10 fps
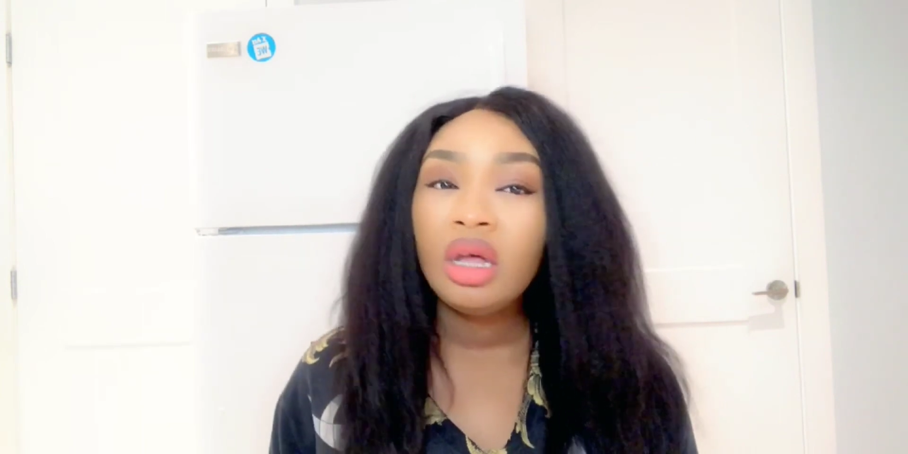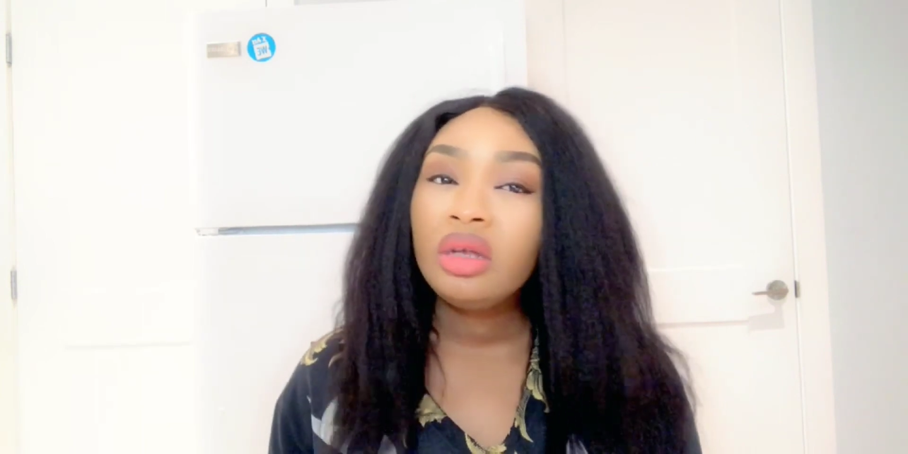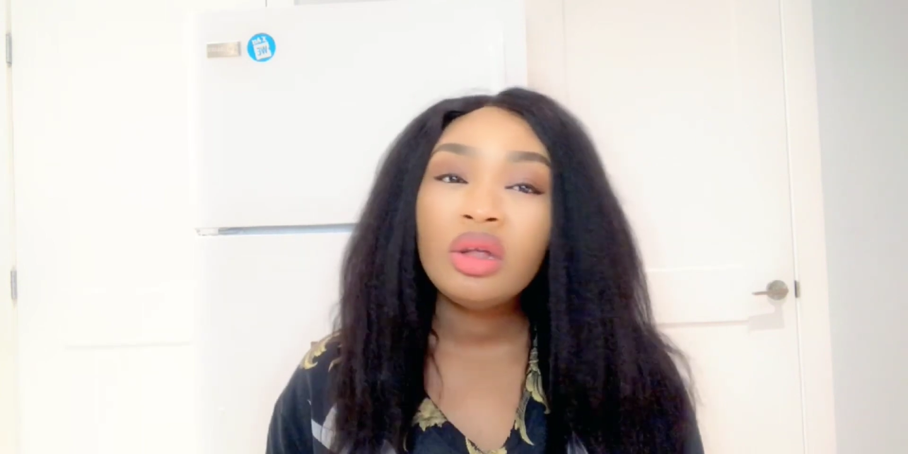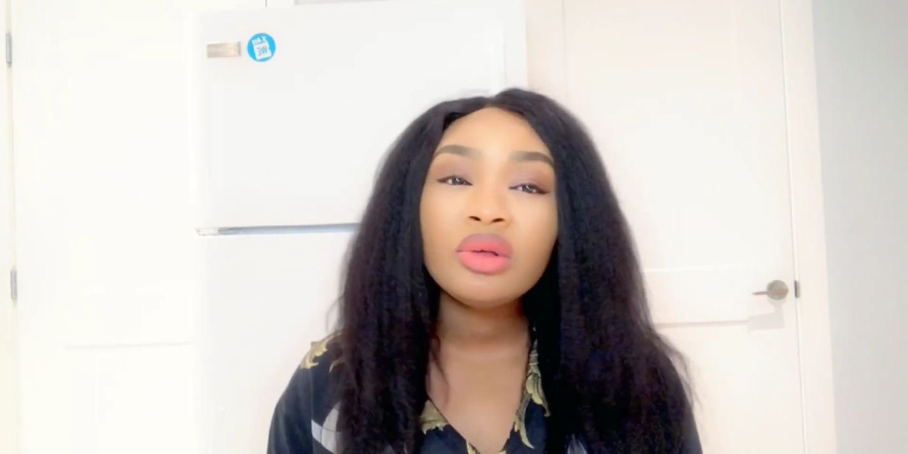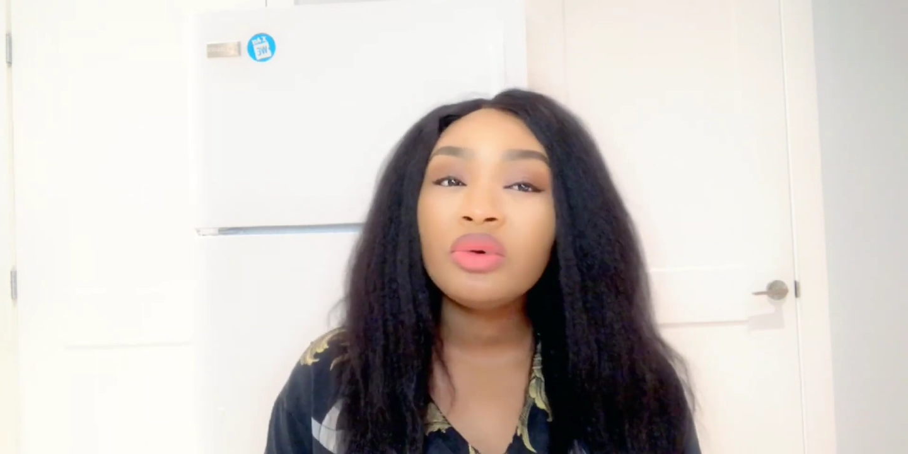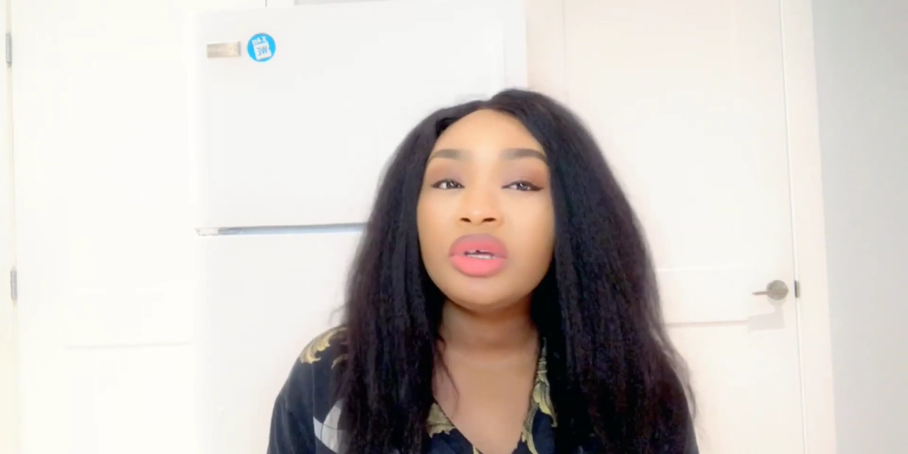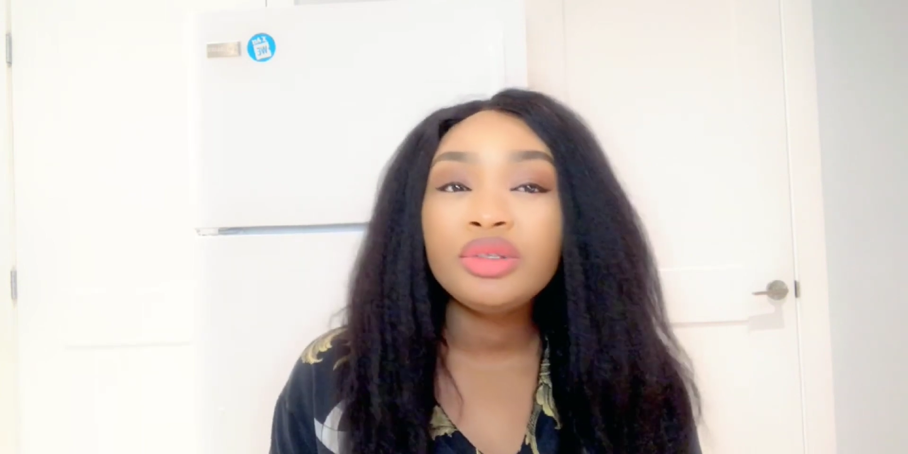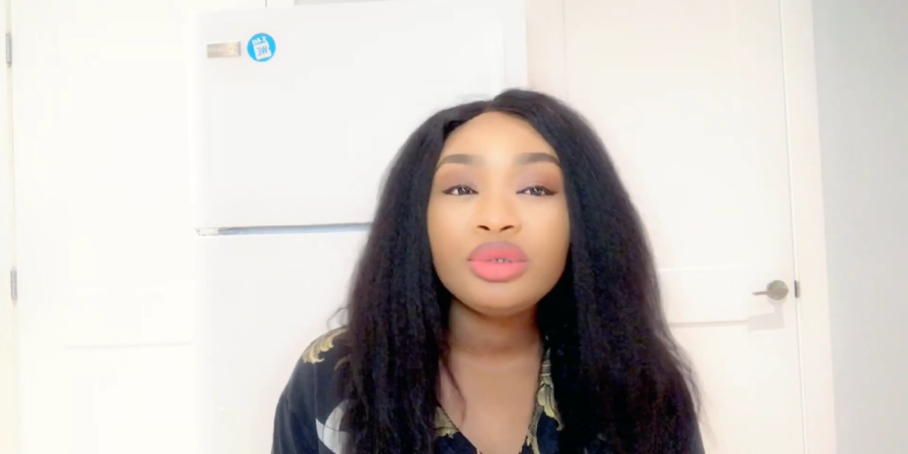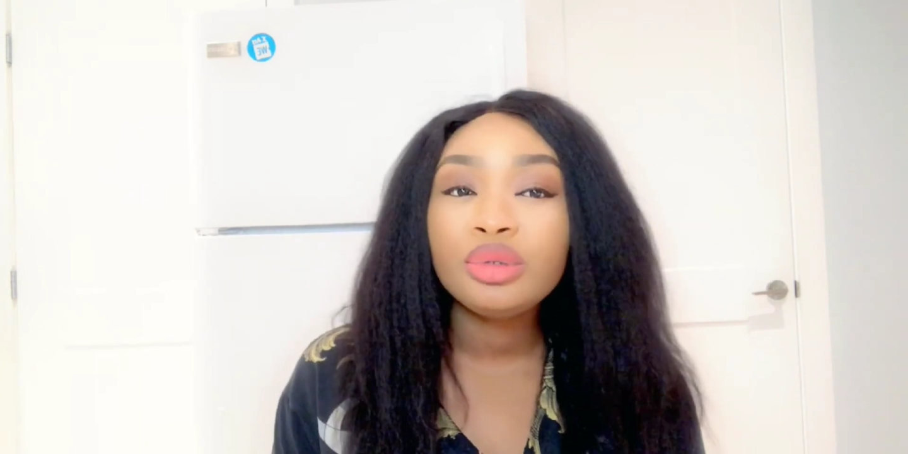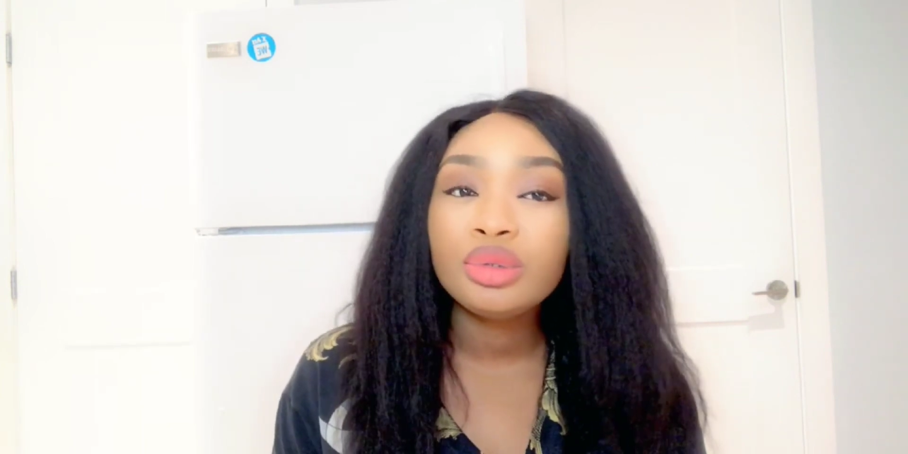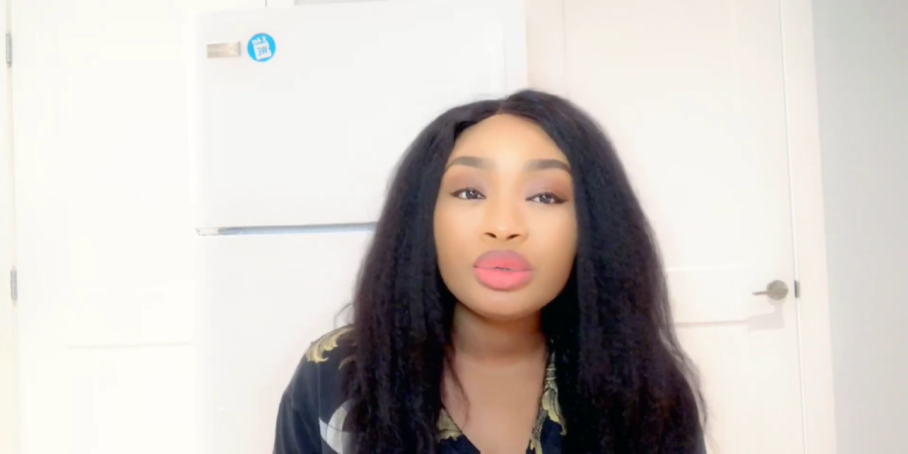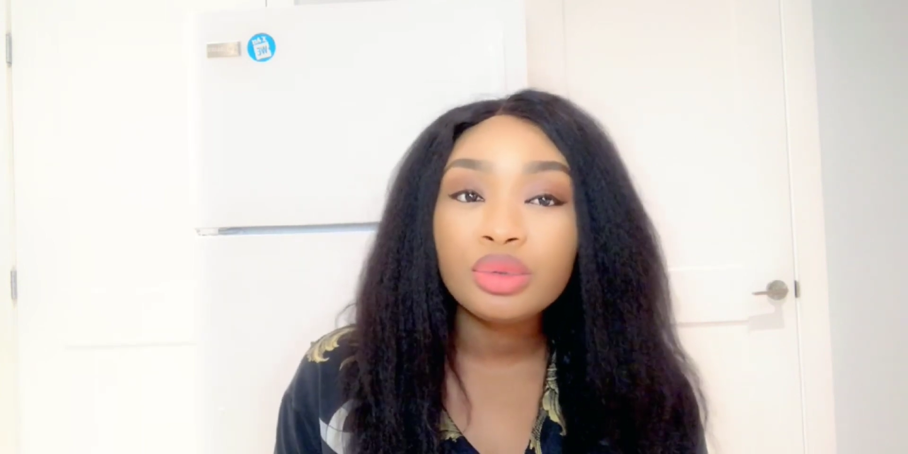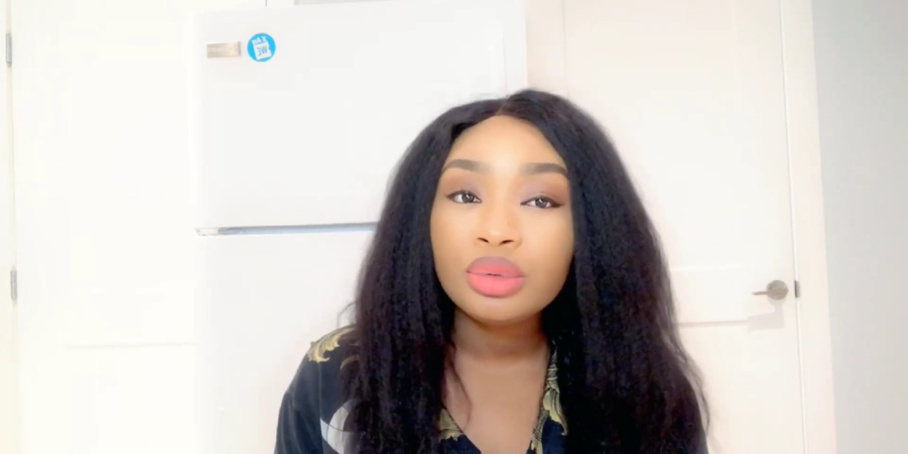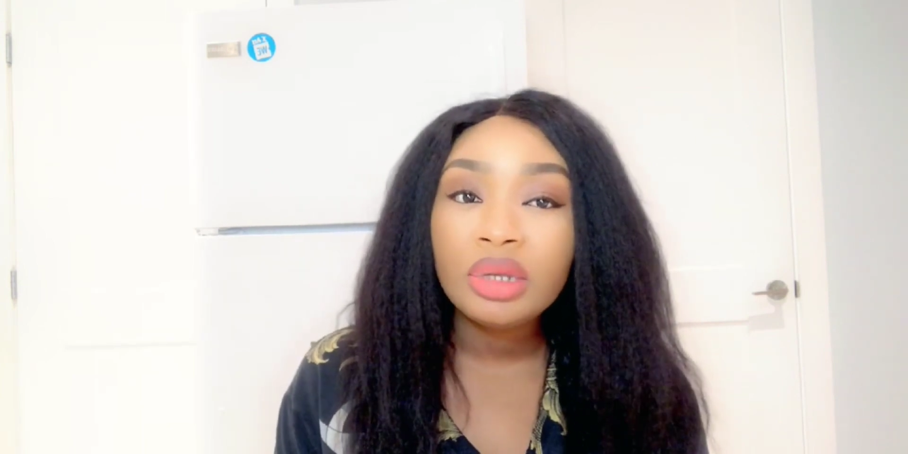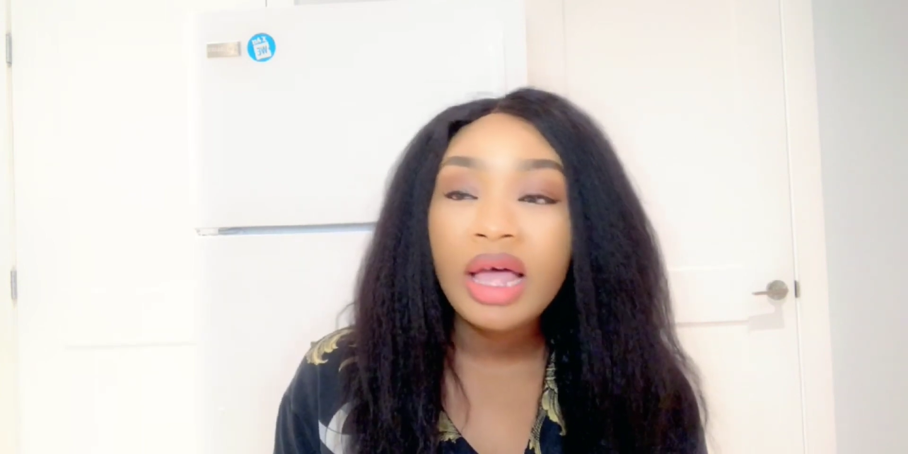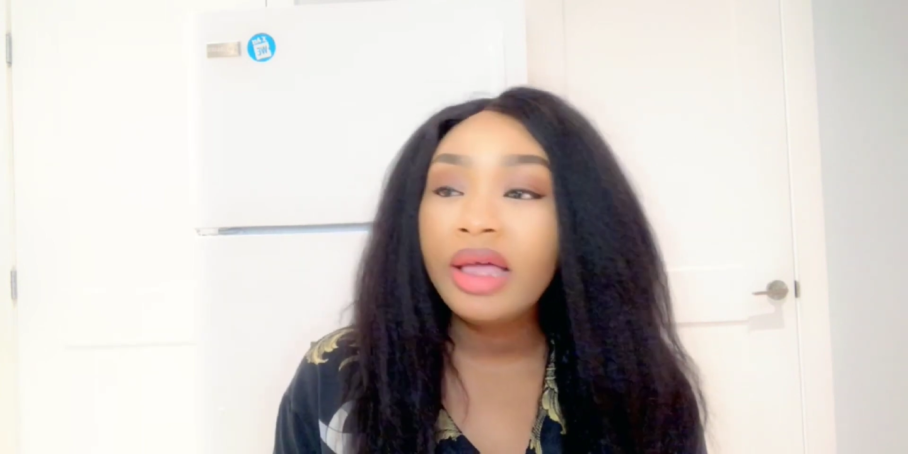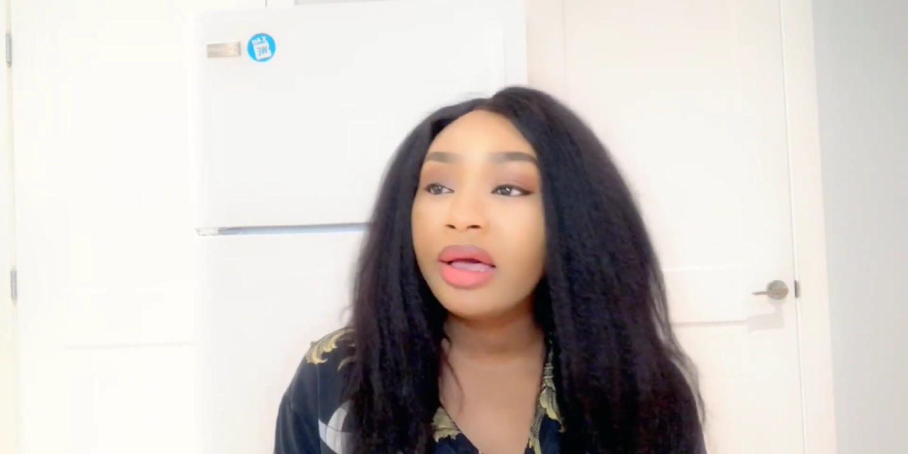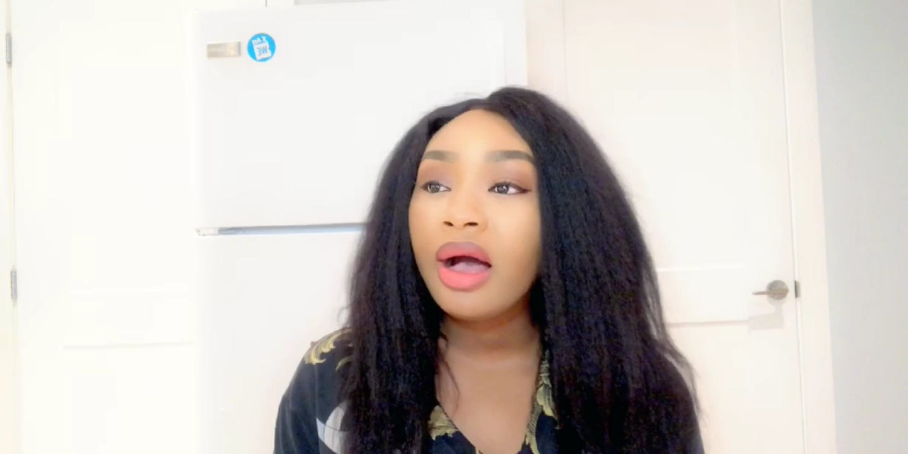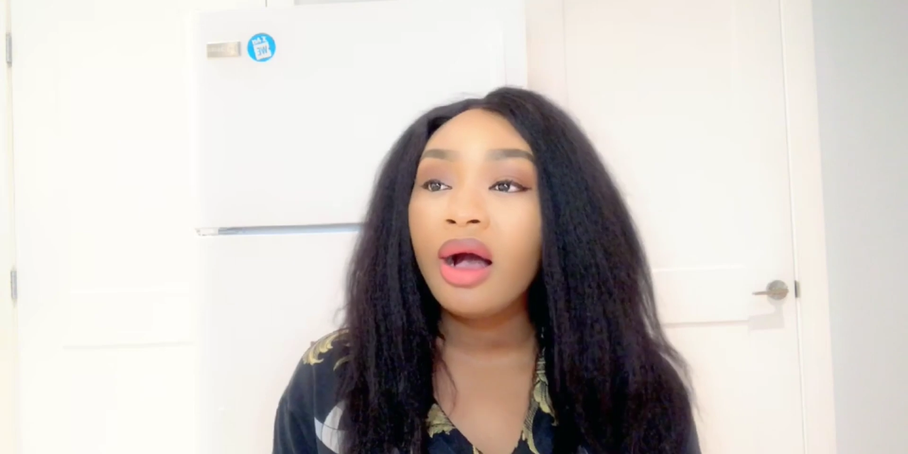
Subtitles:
not going to school like